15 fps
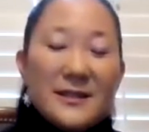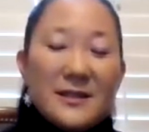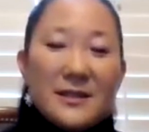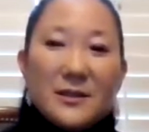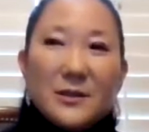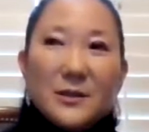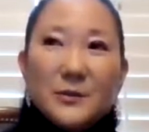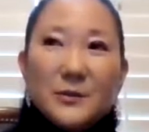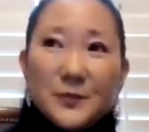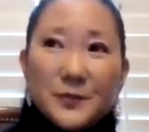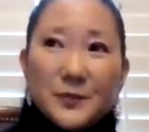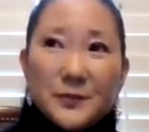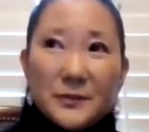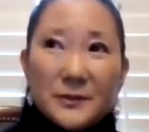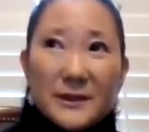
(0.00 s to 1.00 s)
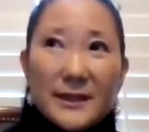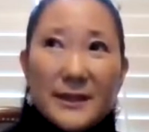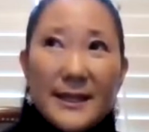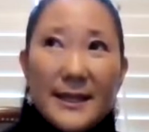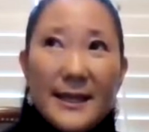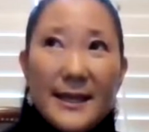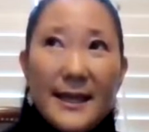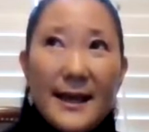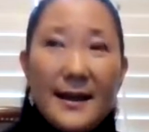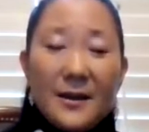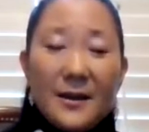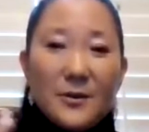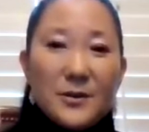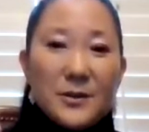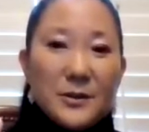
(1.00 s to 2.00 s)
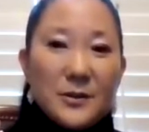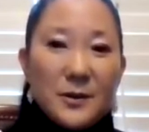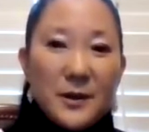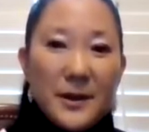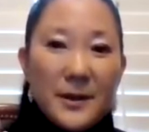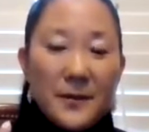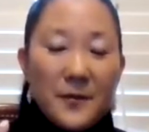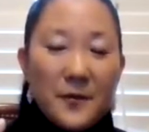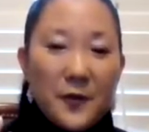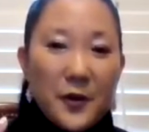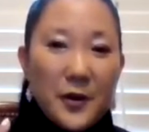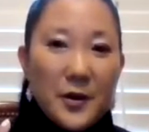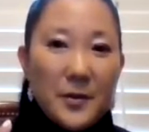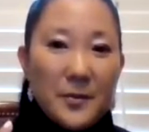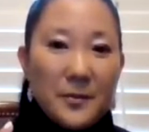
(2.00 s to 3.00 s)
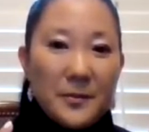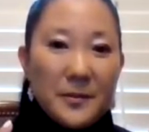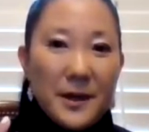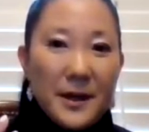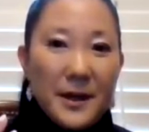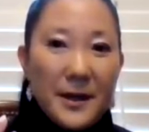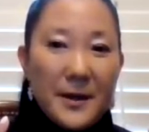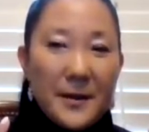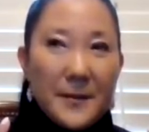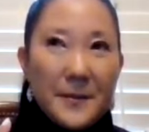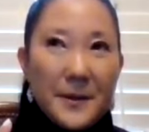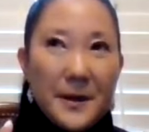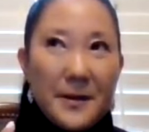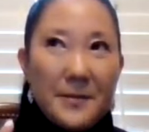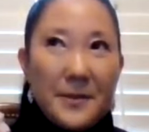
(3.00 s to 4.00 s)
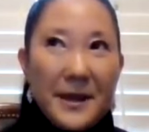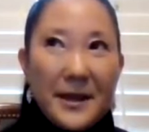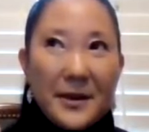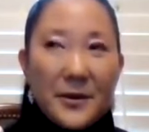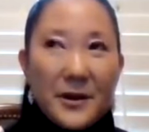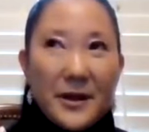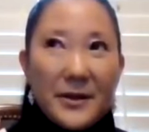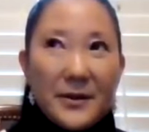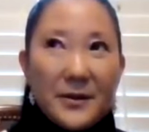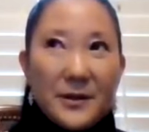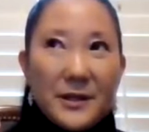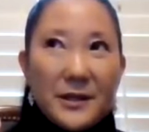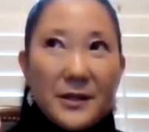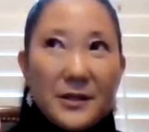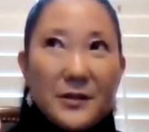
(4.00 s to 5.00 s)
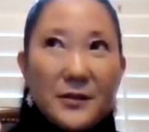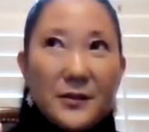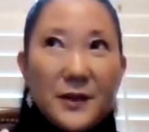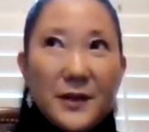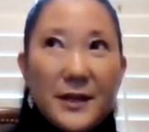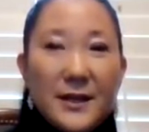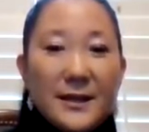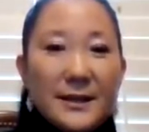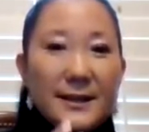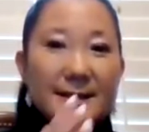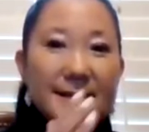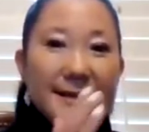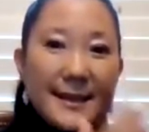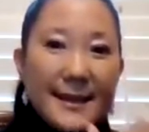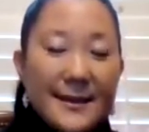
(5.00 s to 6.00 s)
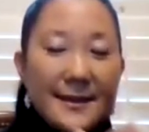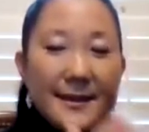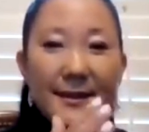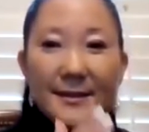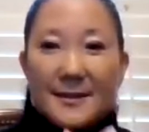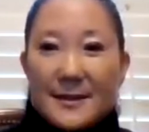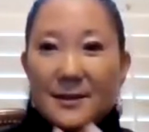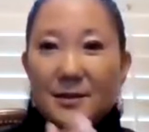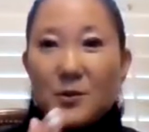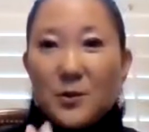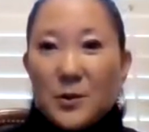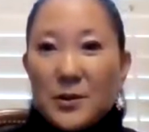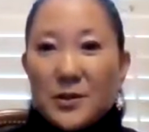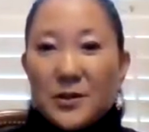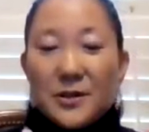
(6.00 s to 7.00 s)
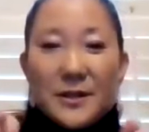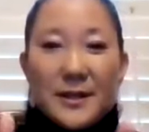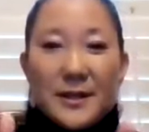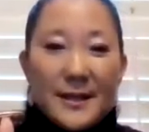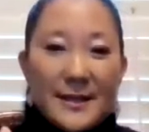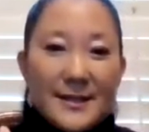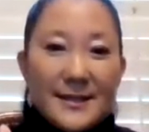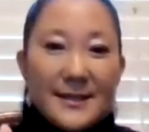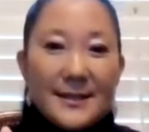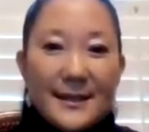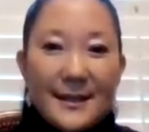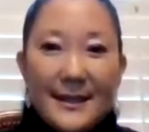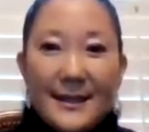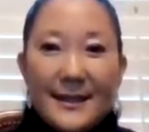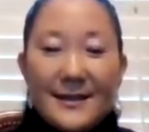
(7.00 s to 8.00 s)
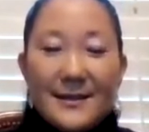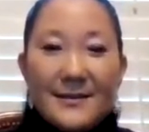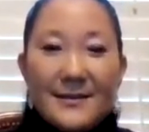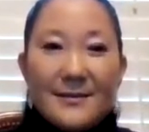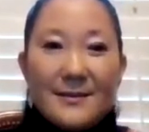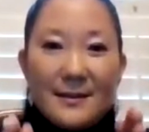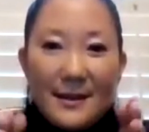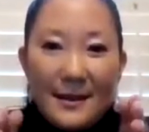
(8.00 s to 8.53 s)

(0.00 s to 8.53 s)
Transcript: And so I also come from a background of let's get things in order, nice and neat,